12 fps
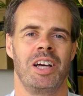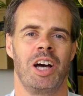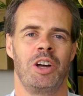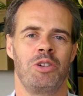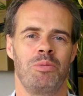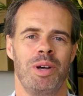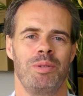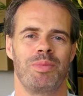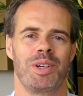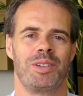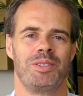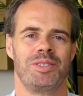and
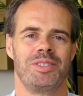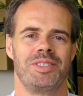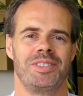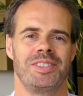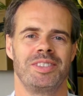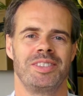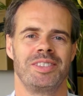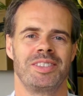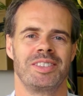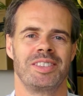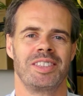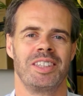remember
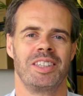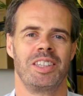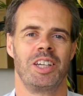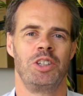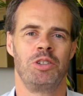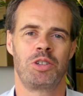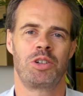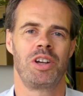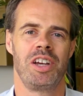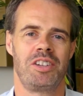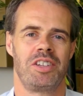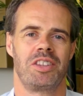that you
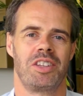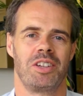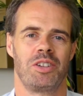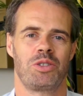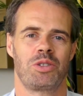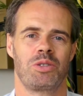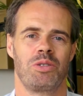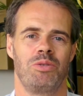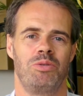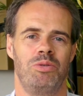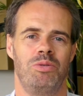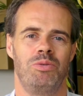created this
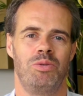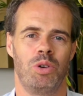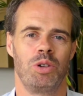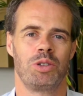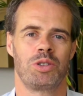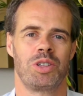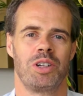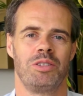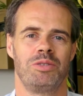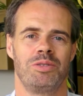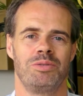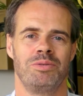for yourself